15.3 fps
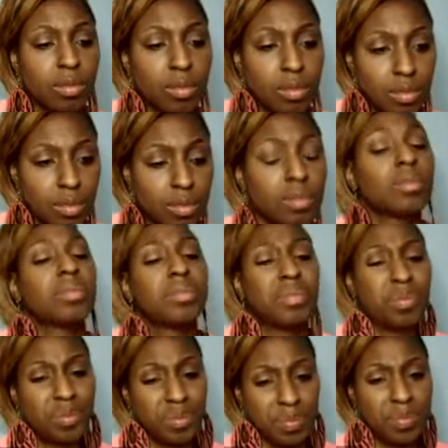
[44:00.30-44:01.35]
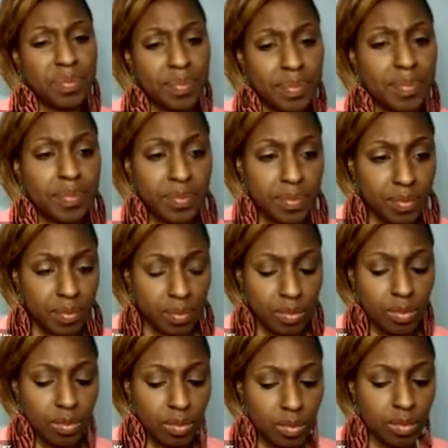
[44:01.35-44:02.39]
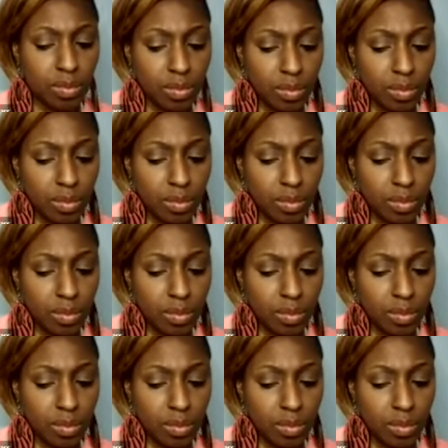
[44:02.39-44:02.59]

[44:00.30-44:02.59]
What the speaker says: to your spouse or the way you interact with them.